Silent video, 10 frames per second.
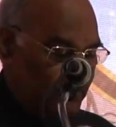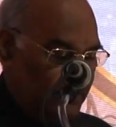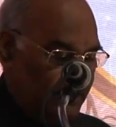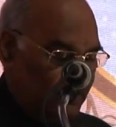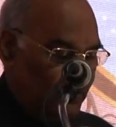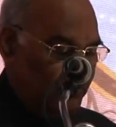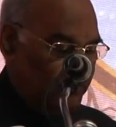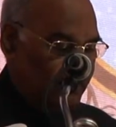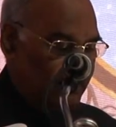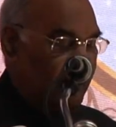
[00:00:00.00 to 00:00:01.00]
your
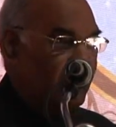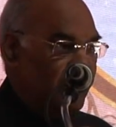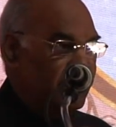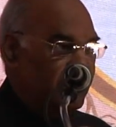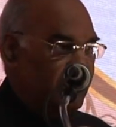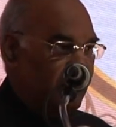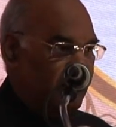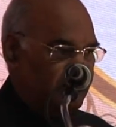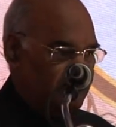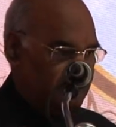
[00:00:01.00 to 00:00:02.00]
economic calling
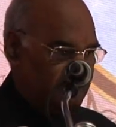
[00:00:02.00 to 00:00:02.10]
card.